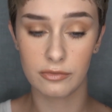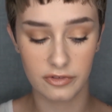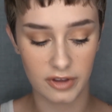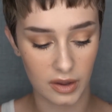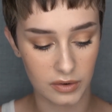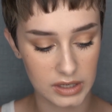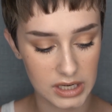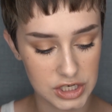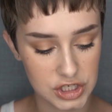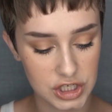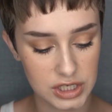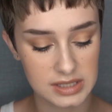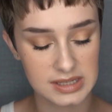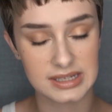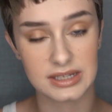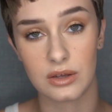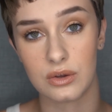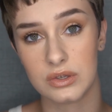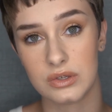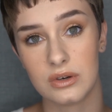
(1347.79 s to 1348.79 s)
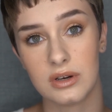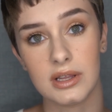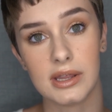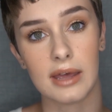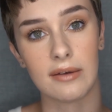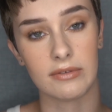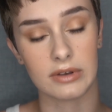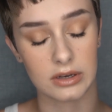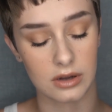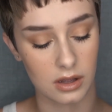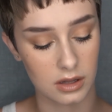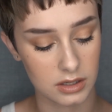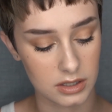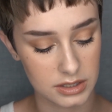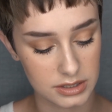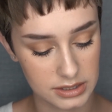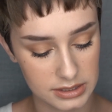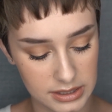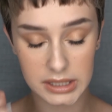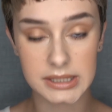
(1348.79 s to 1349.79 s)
foundations, those are $11.